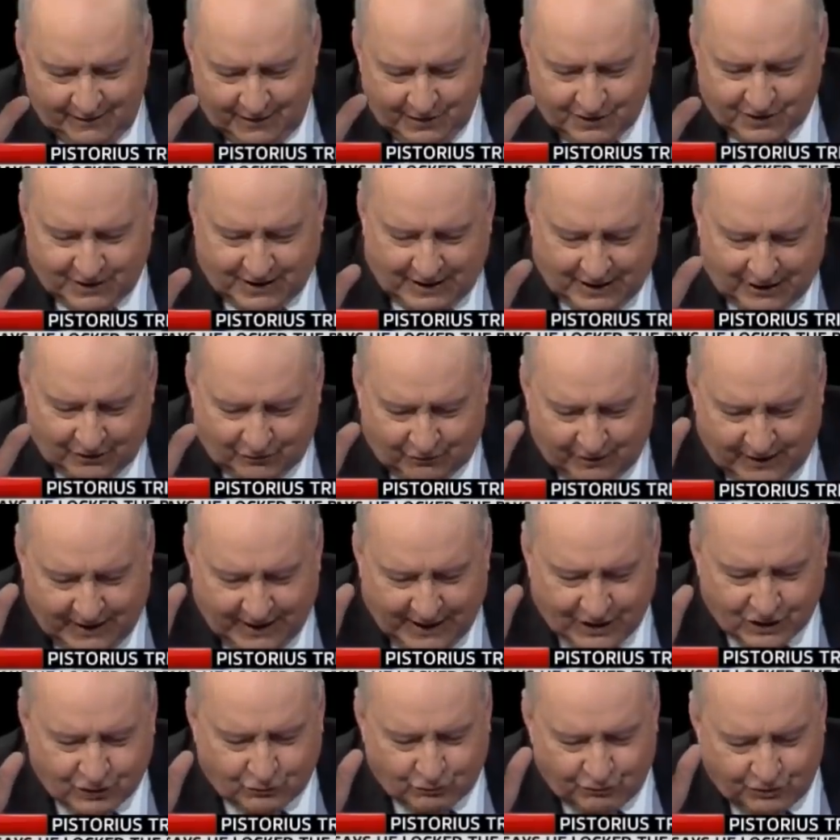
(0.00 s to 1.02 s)
this country
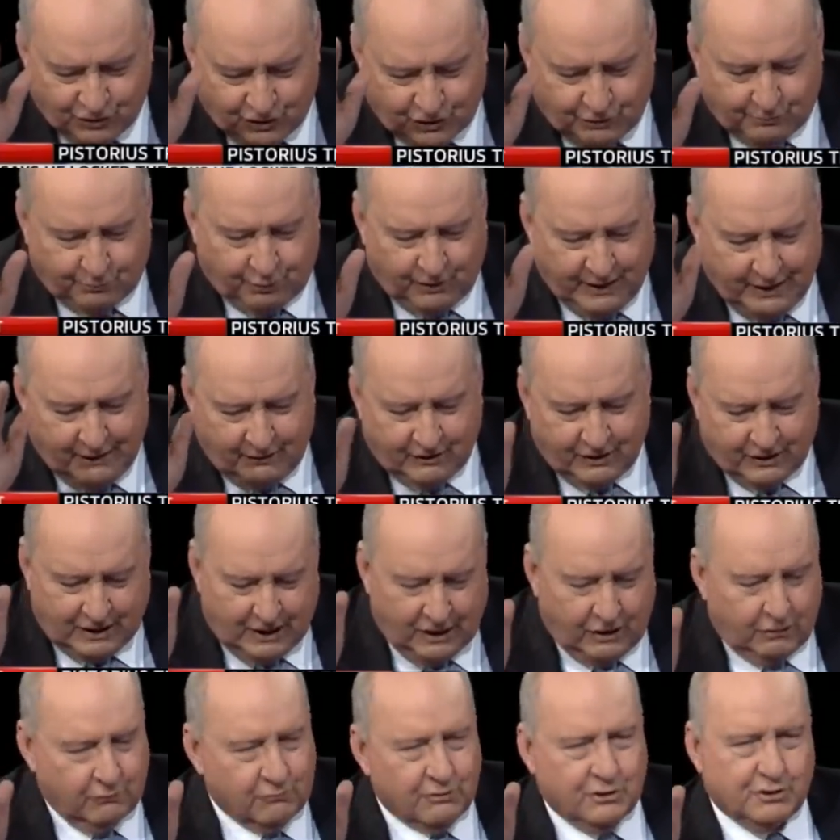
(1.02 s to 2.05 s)
has brown
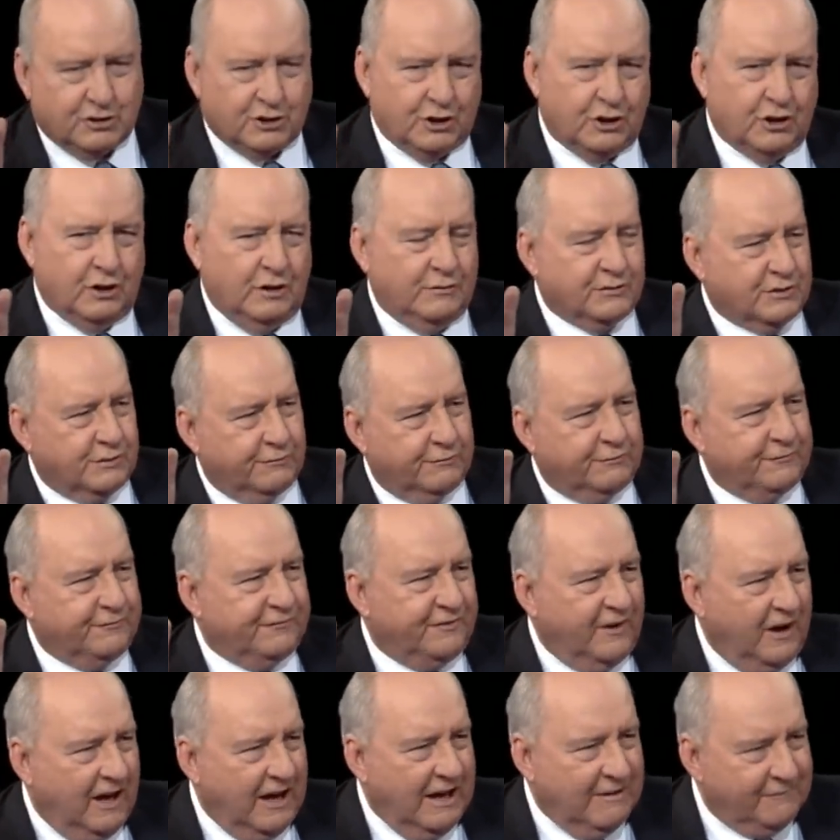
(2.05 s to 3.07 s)
coal reserves of
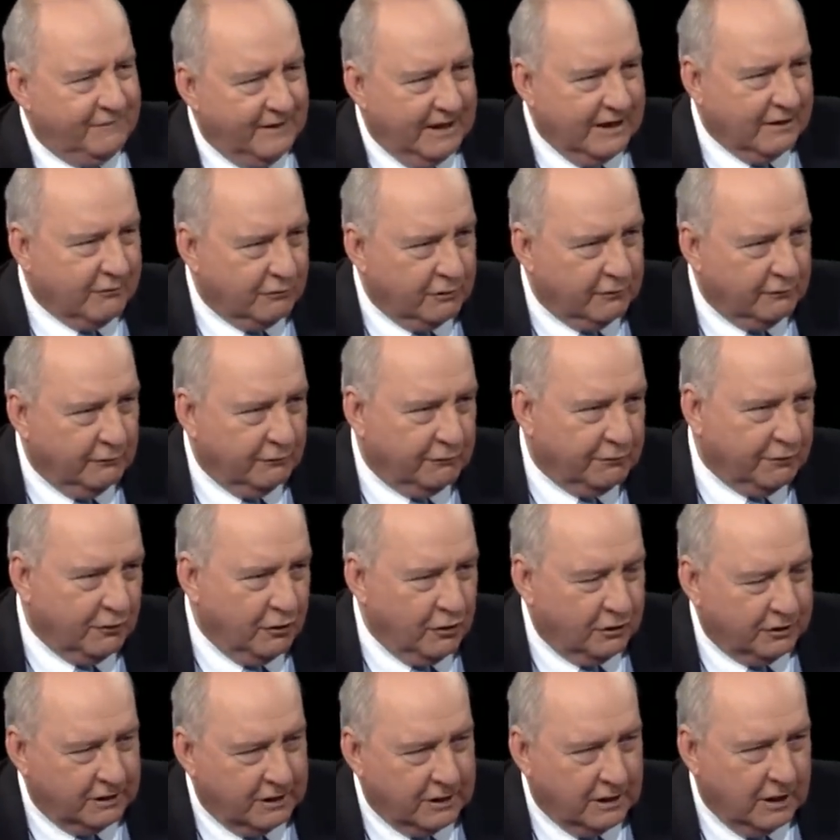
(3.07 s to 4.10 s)

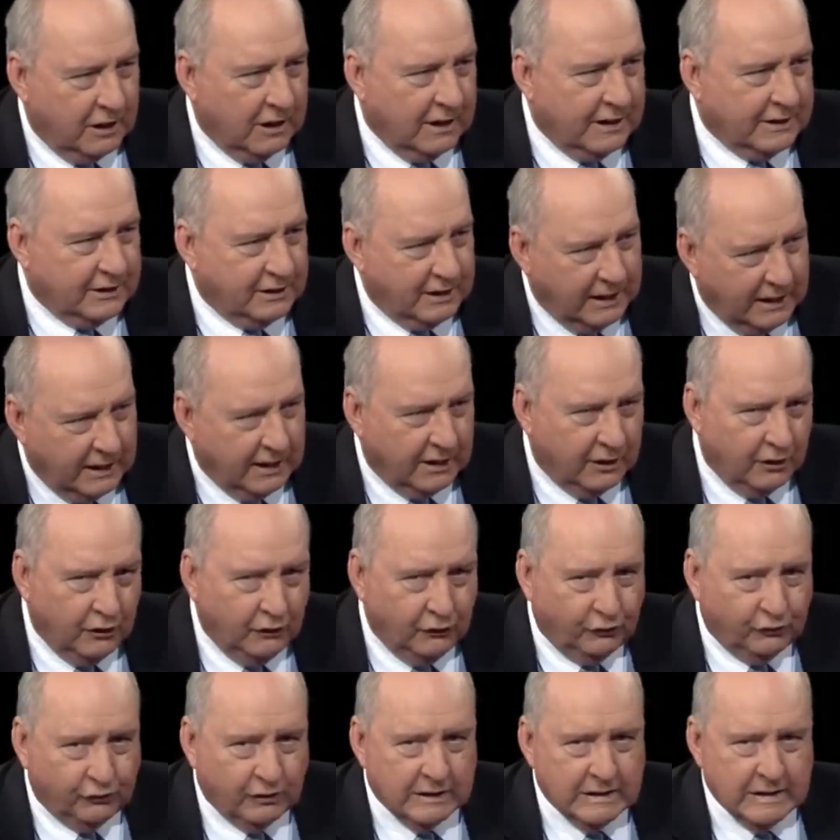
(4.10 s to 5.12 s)
539
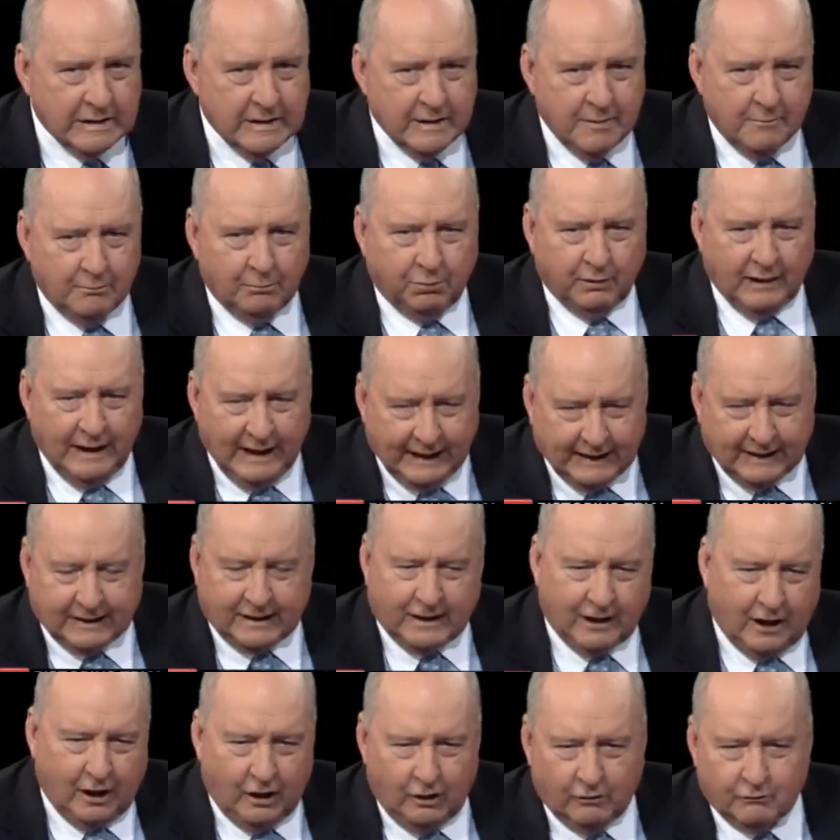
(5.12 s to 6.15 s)
years,
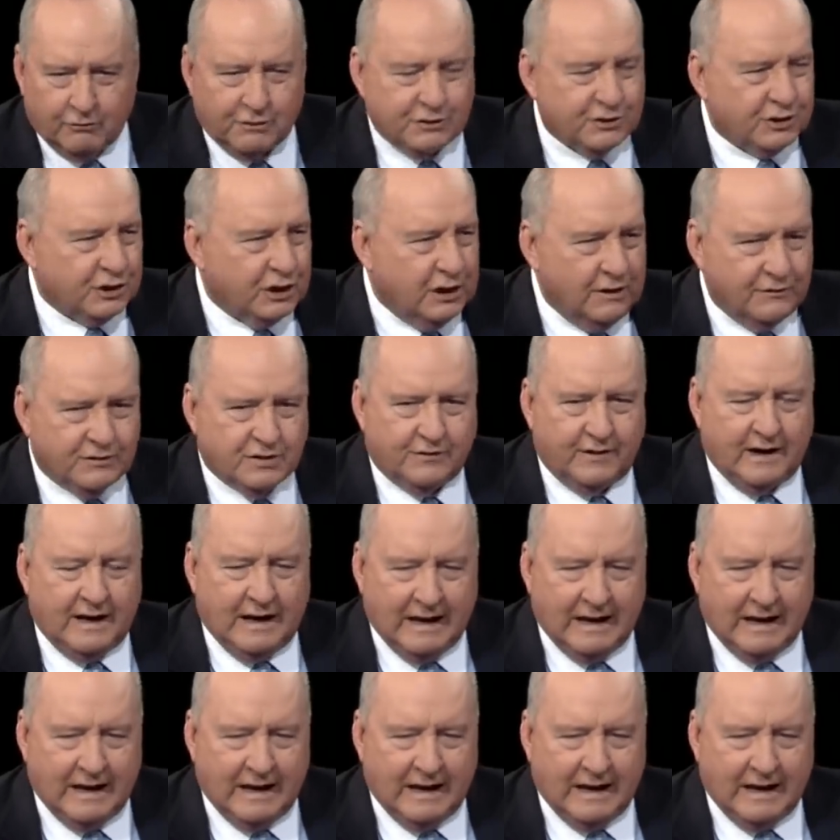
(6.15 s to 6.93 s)
black coal reserves of